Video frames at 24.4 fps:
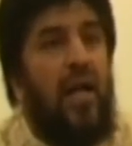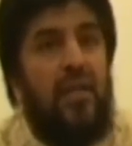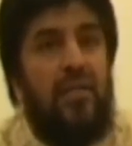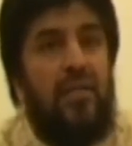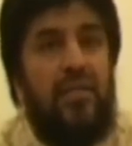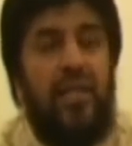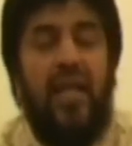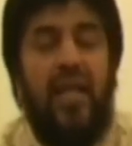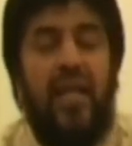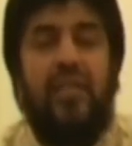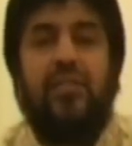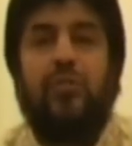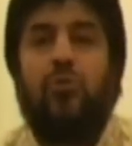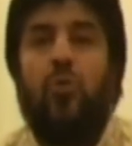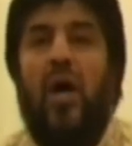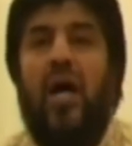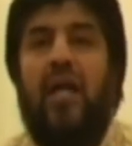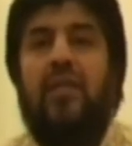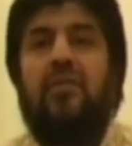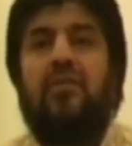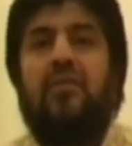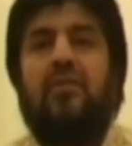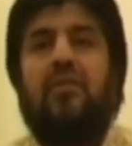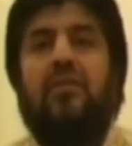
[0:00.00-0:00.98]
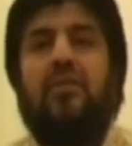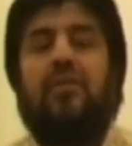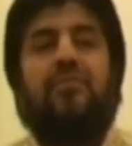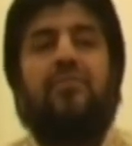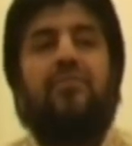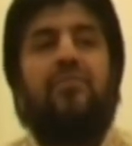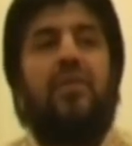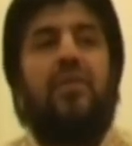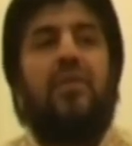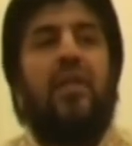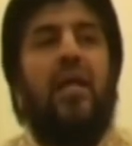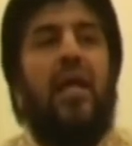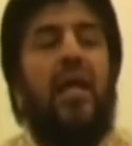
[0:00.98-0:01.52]
This one,
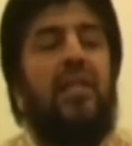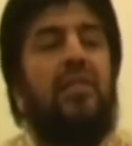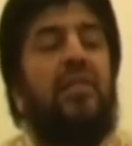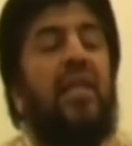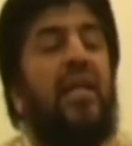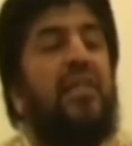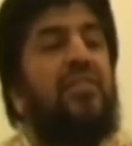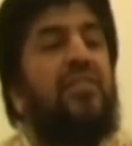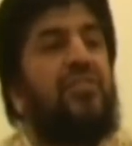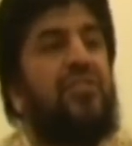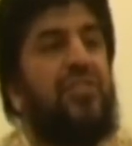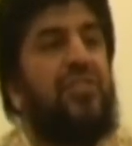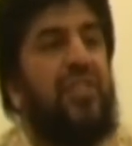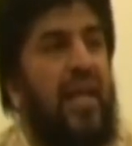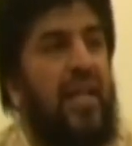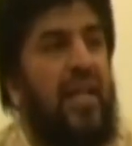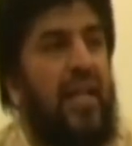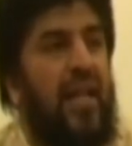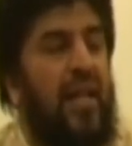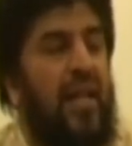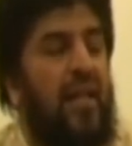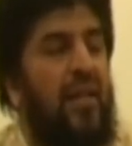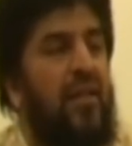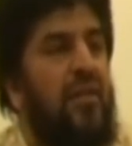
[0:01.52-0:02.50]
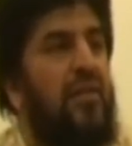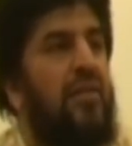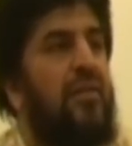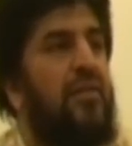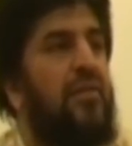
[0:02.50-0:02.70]
in this channel,